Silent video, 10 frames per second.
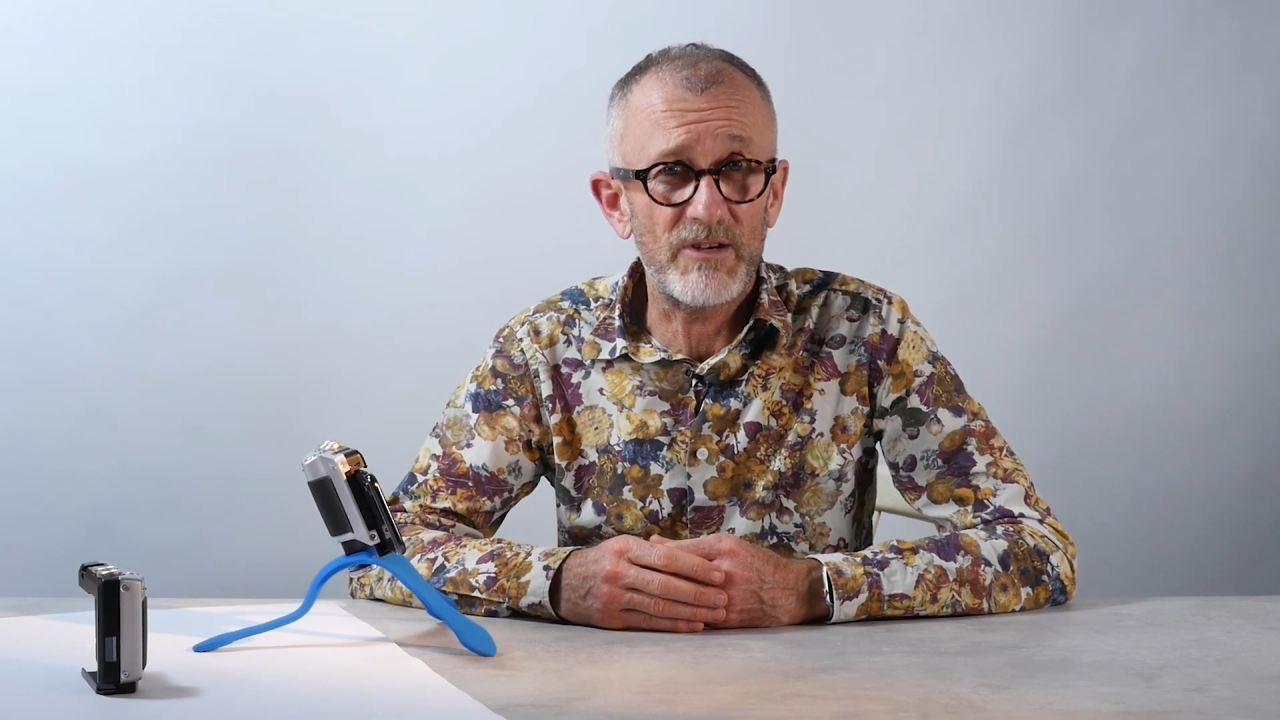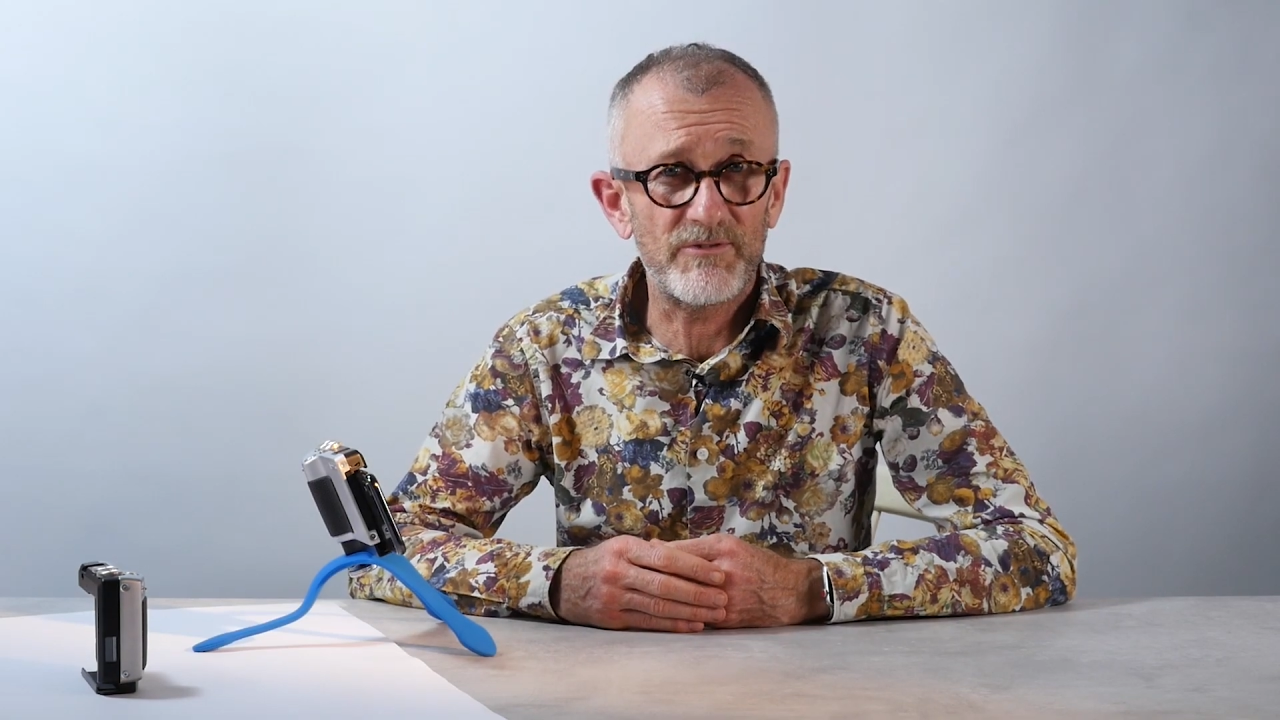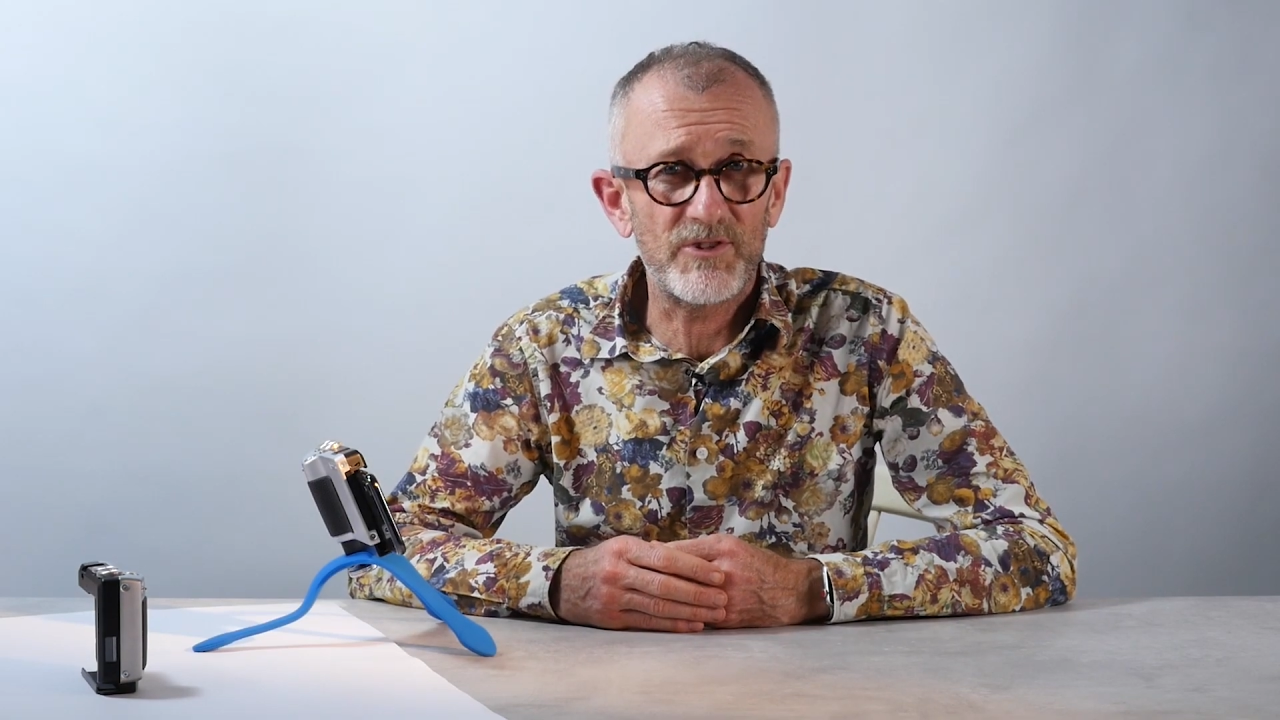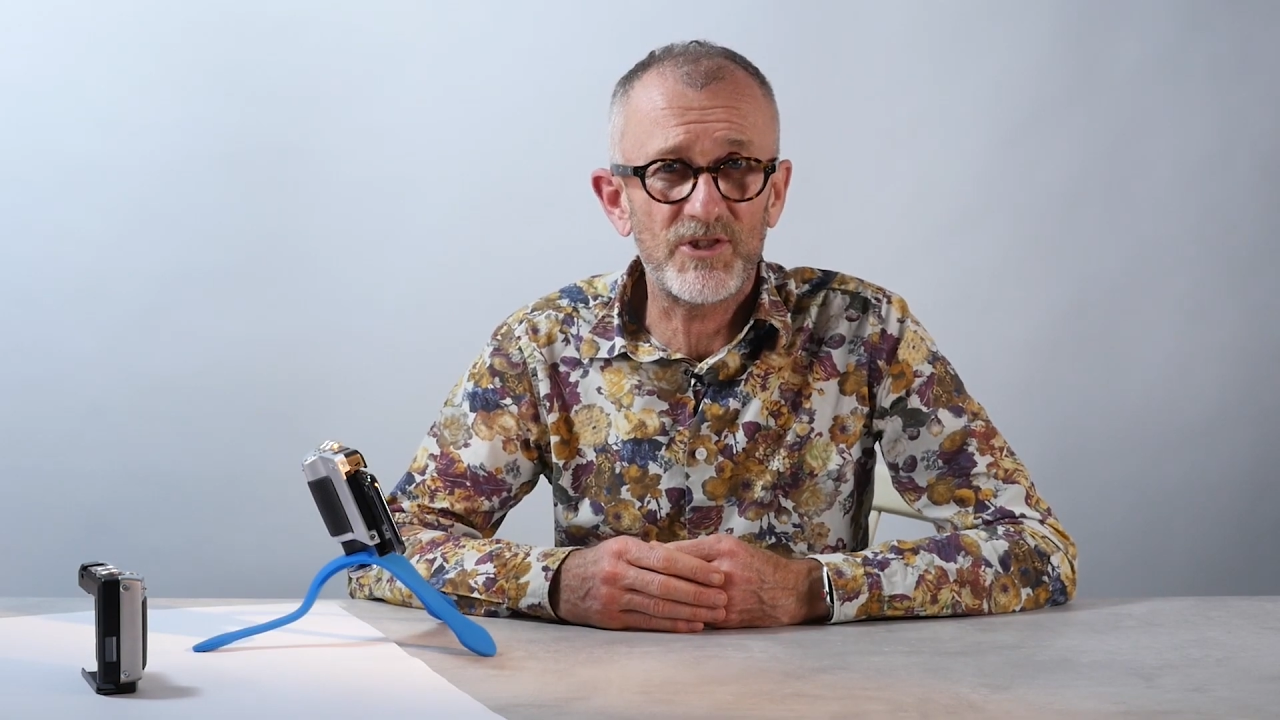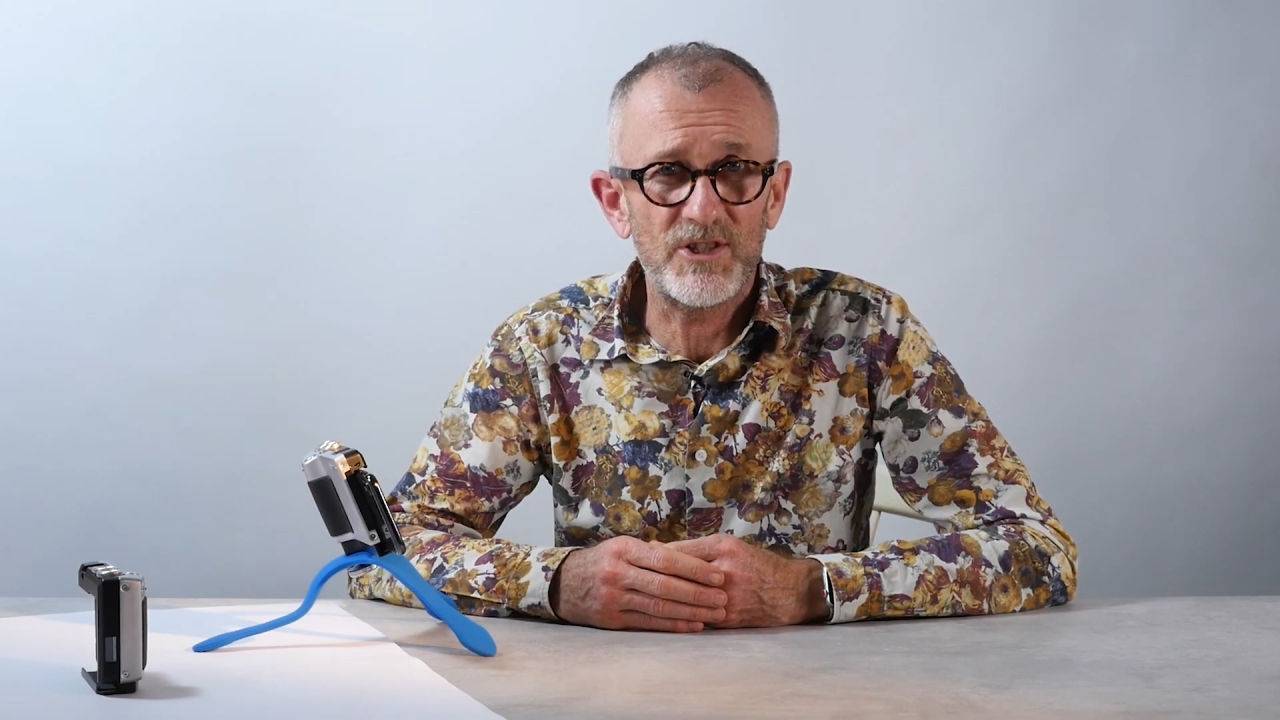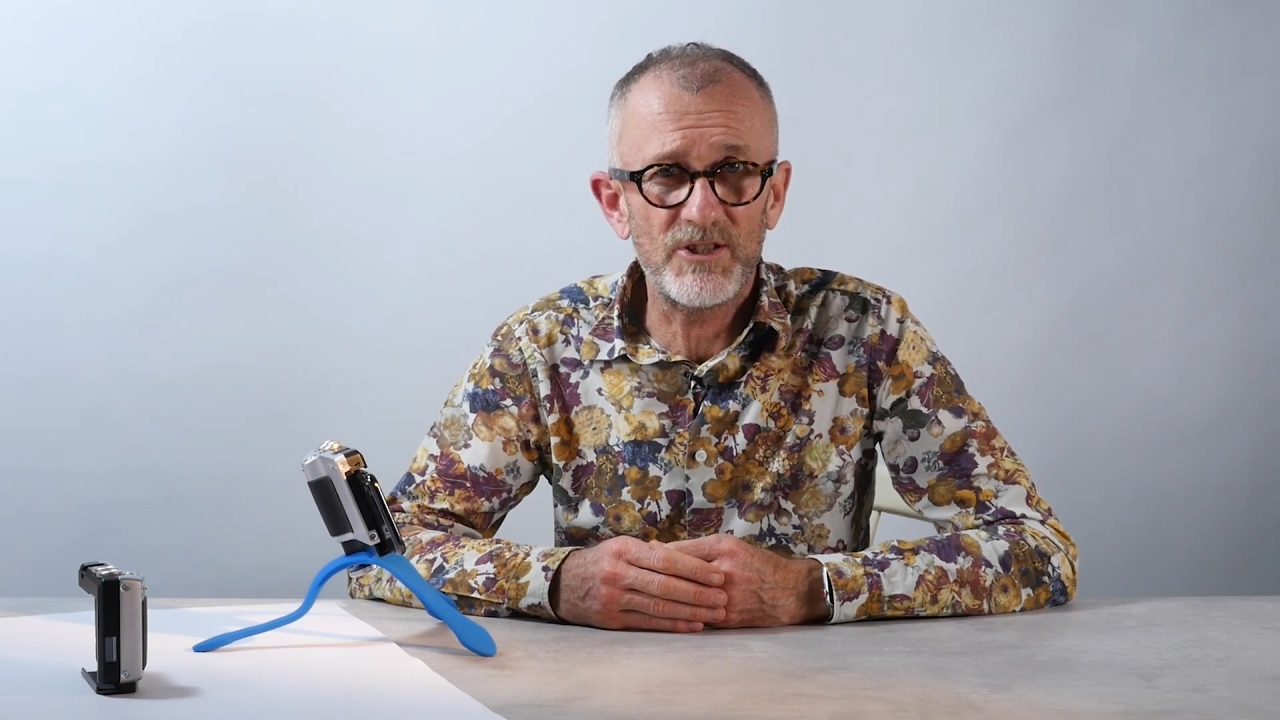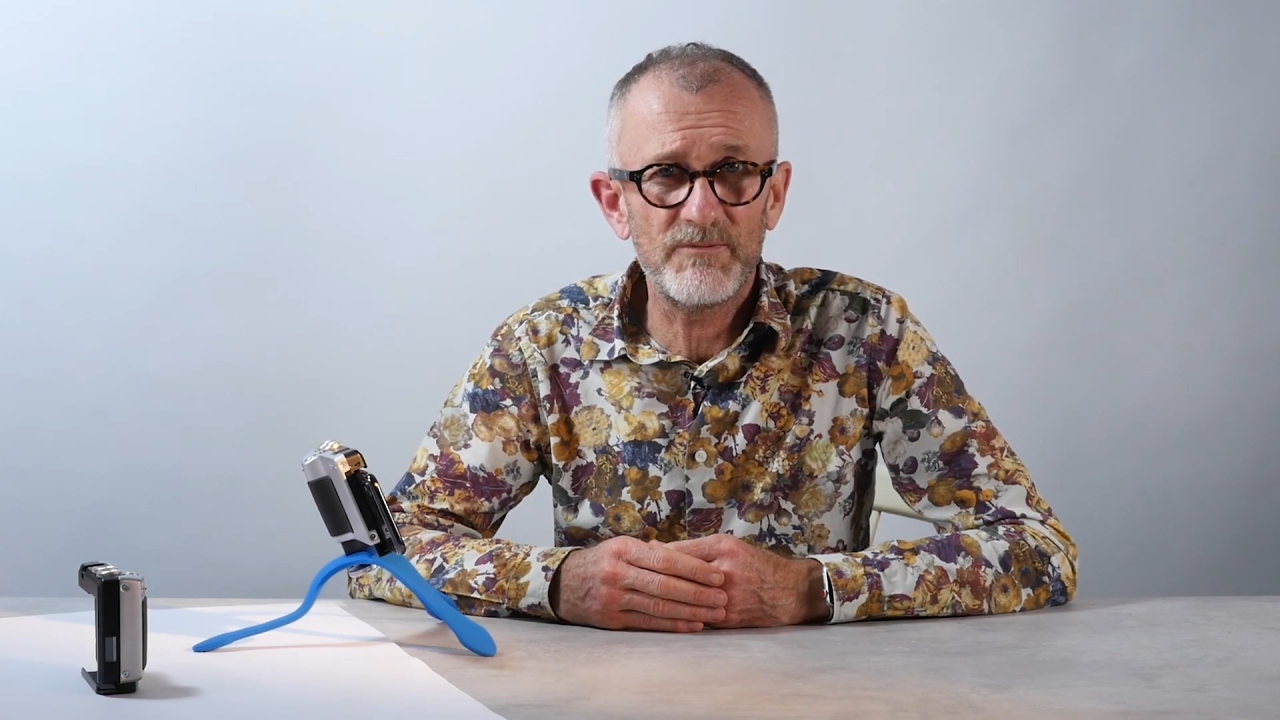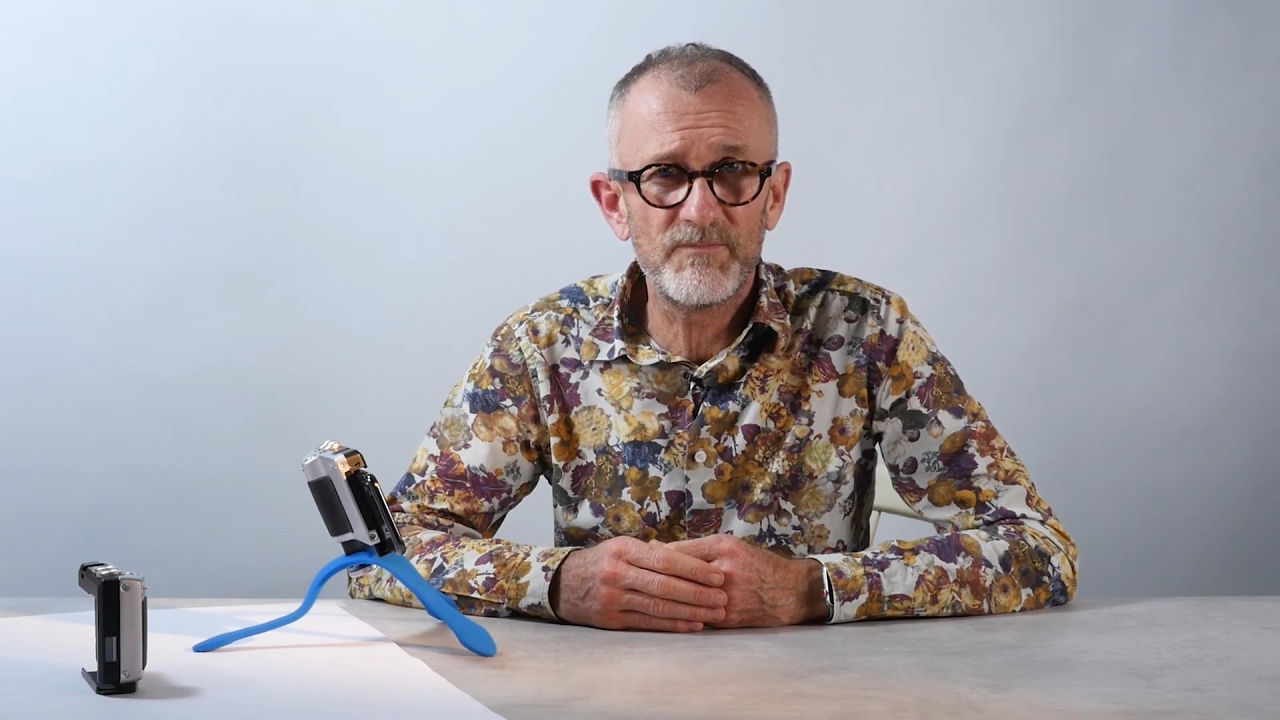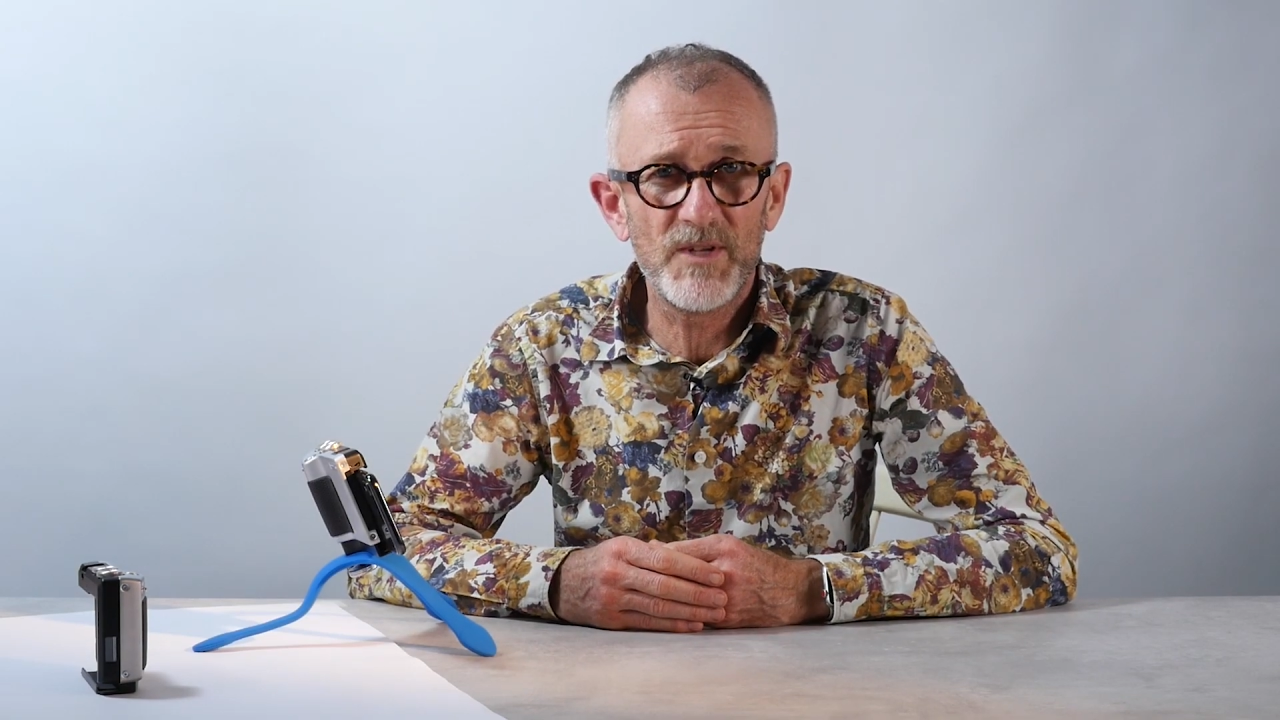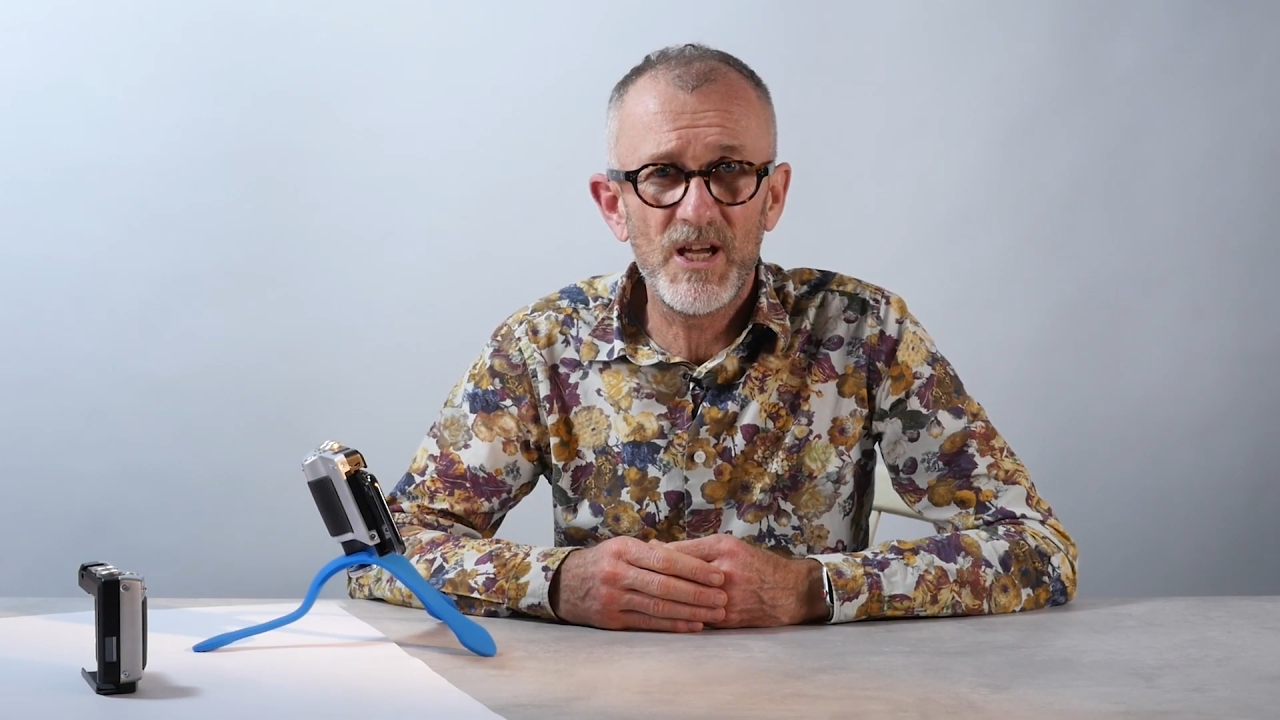relevant to you.